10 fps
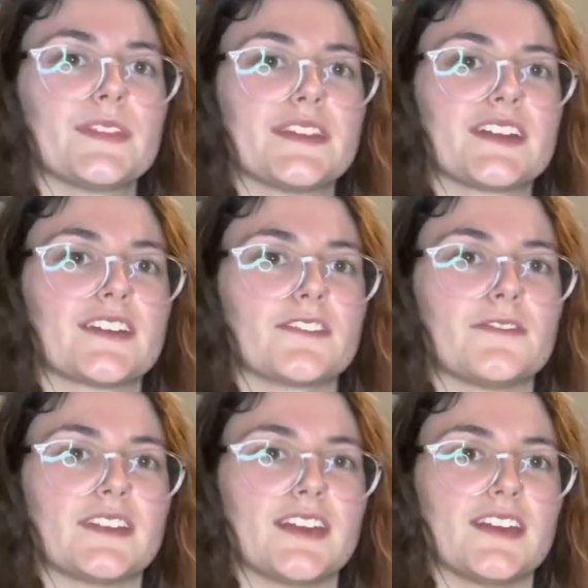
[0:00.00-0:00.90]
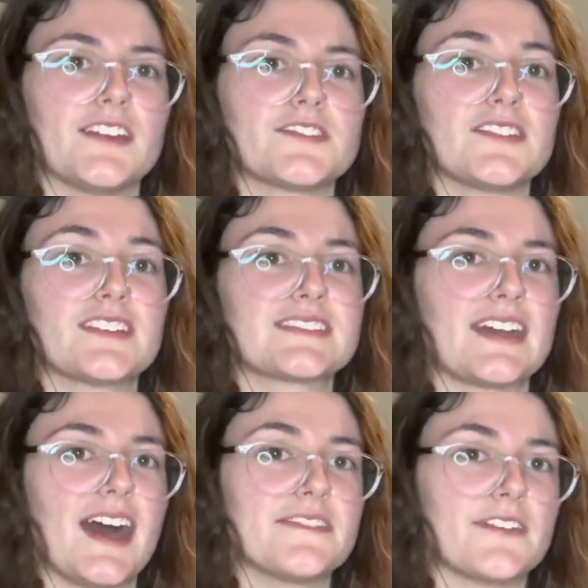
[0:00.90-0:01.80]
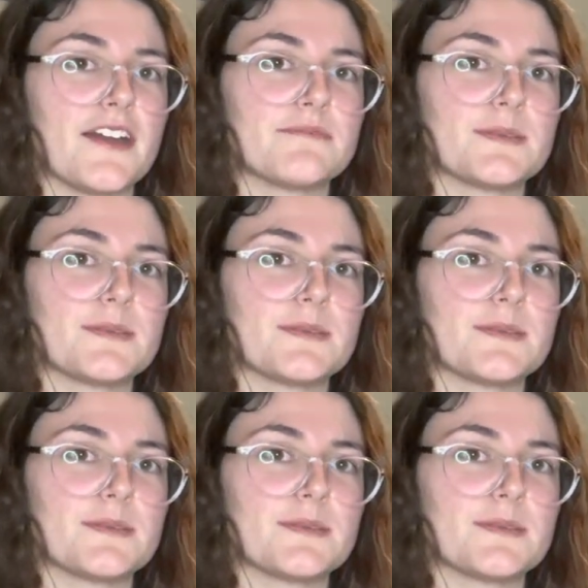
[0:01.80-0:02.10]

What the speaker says: Look at her over there. She likes to high-five